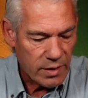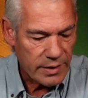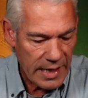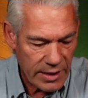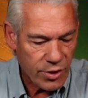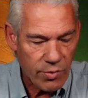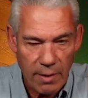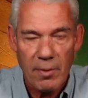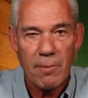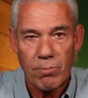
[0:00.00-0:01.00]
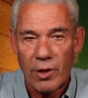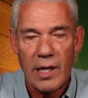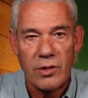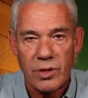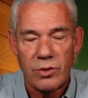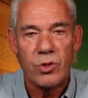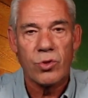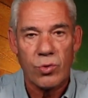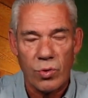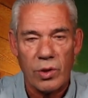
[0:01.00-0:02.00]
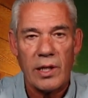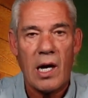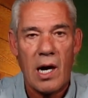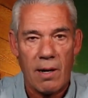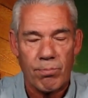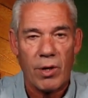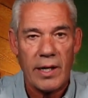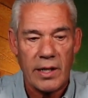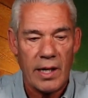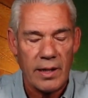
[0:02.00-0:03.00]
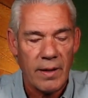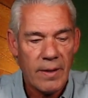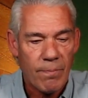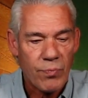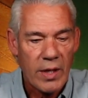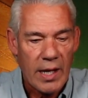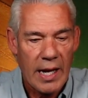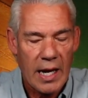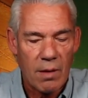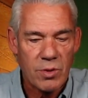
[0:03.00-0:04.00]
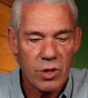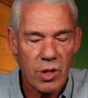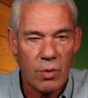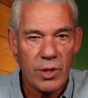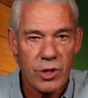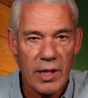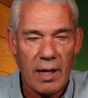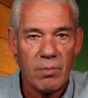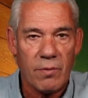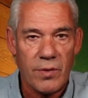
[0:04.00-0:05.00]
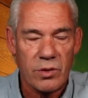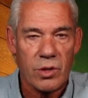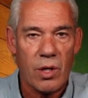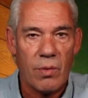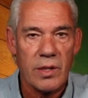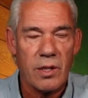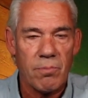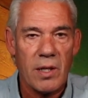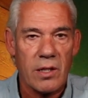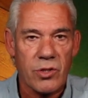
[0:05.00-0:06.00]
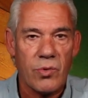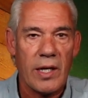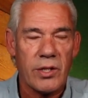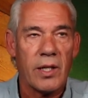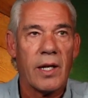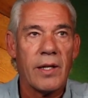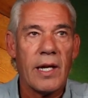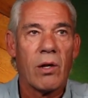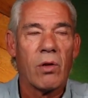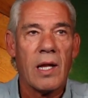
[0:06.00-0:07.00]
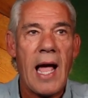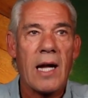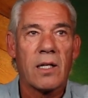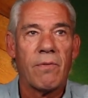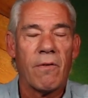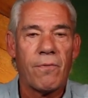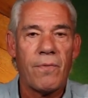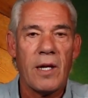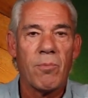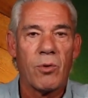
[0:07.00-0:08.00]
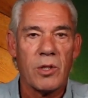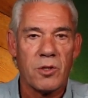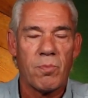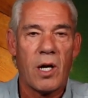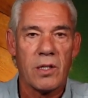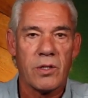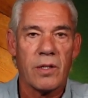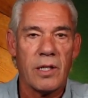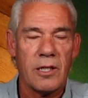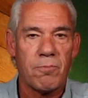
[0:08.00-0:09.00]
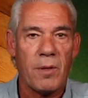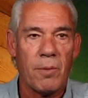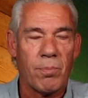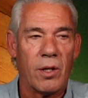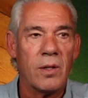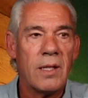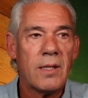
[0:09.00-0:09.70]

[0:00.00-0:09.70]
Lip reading: Yes, you're in my prayers. It's truly heartbreaking. And I'm so ashamed of this current administration and their lack of a FEMA response to these people.